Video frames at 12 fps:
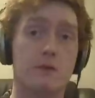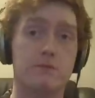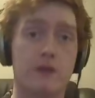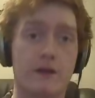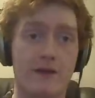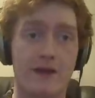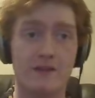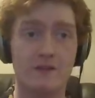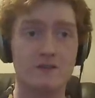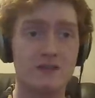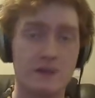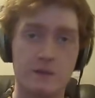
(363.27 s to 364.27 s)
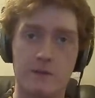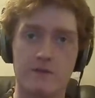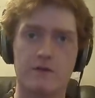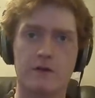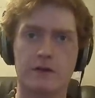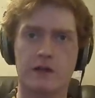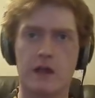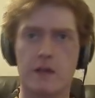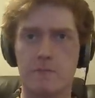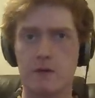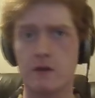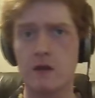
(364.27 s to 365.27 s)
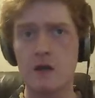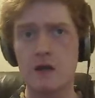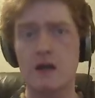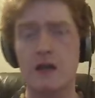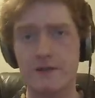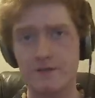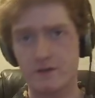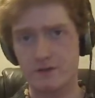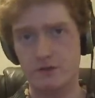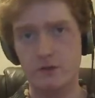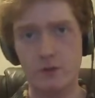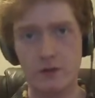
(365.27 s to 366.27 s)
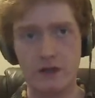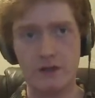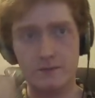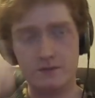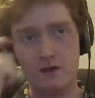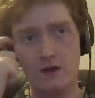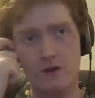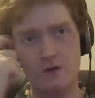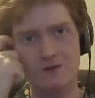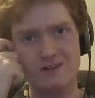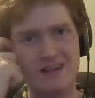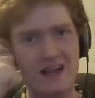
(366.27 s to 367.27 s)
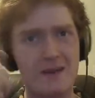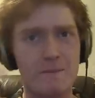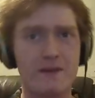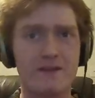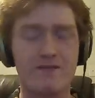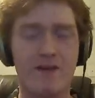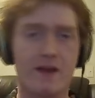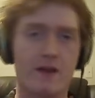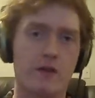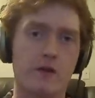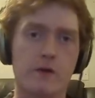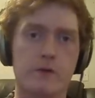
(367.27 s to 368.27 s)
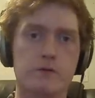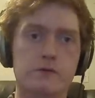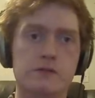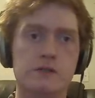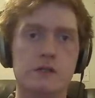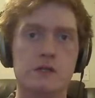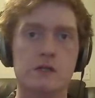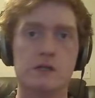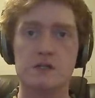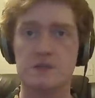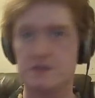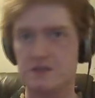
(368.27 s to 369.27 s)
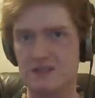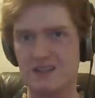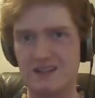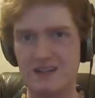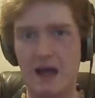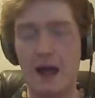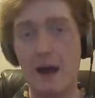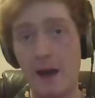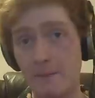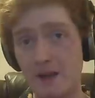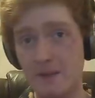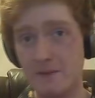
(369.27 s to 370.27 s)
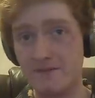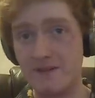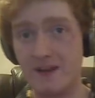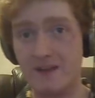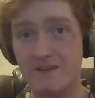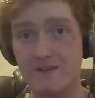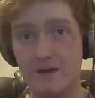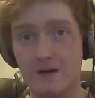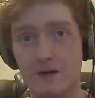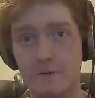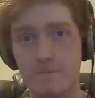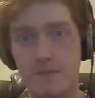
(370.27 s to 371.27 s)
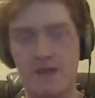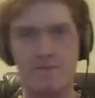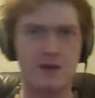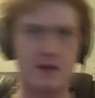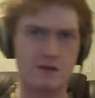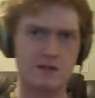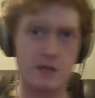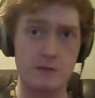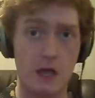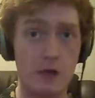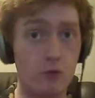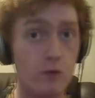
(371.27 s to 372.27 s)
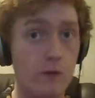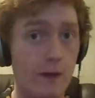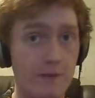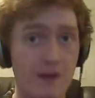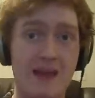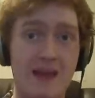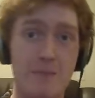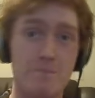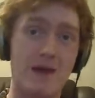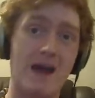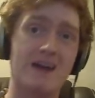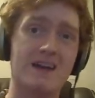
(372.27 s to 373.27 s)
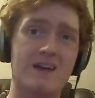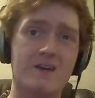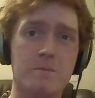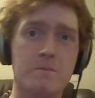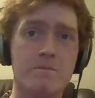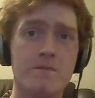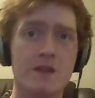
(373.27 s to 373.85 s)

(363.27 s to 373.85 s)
play that. It looks like it'd be a fun game, but as far as newer games go, not a big fan of those. I'm not a big fan of uh, FPS games. I, I'm not that bad at them.